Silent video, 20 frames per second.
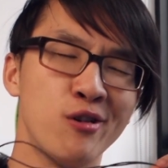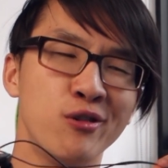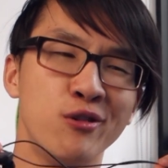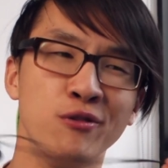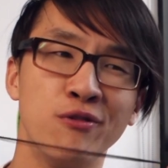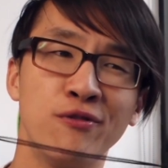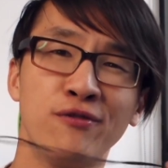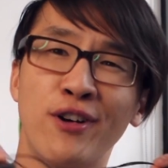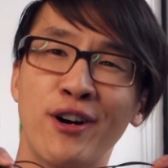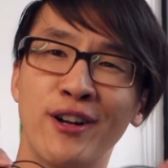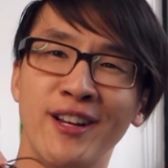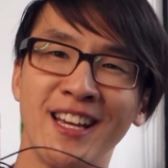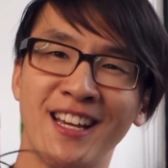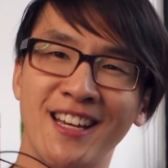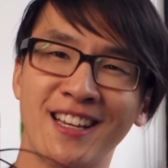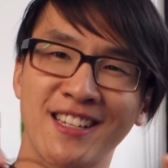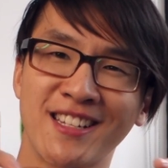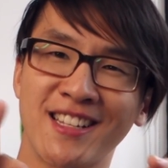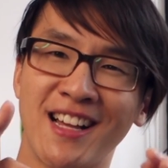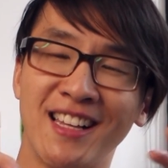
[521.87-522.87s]

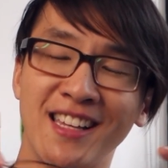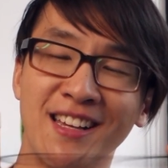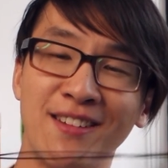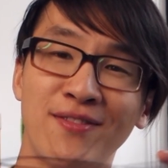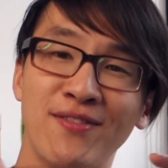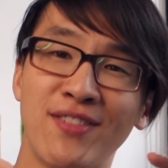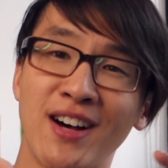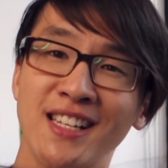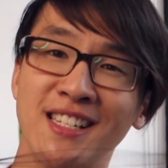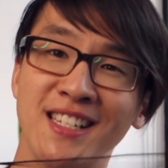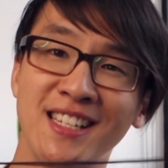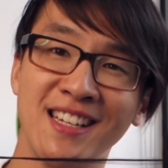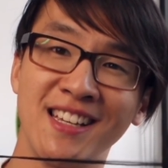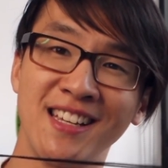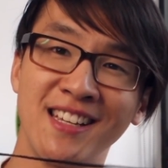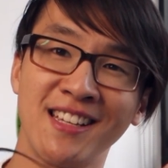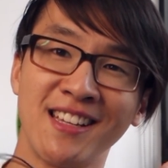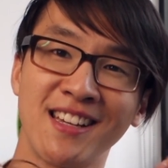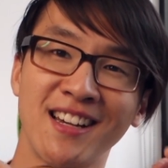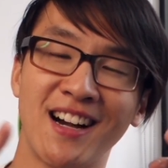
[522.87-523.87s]
euphonic, slightly
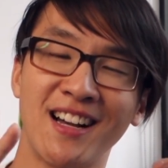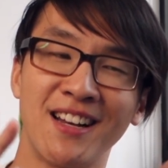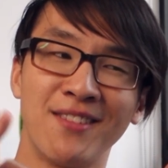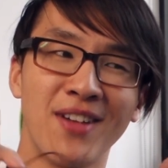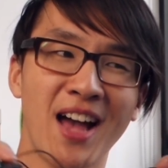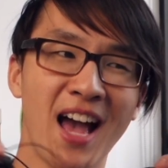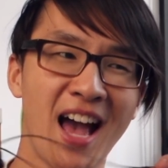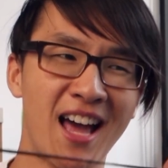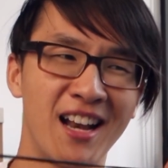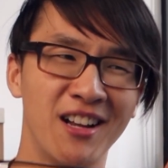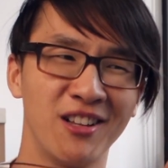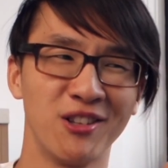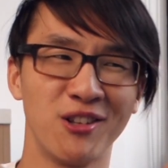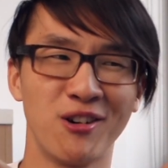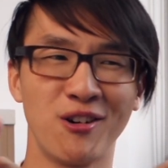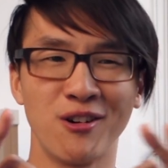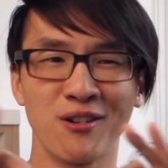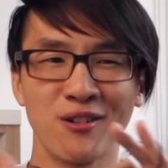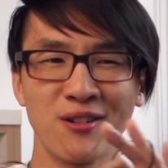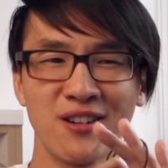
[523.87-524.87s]
fuzzy, kind of
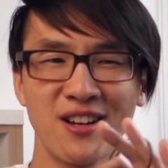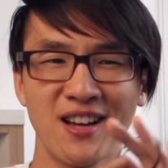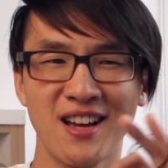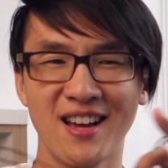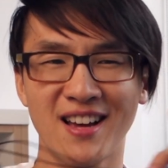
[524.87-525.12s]
analog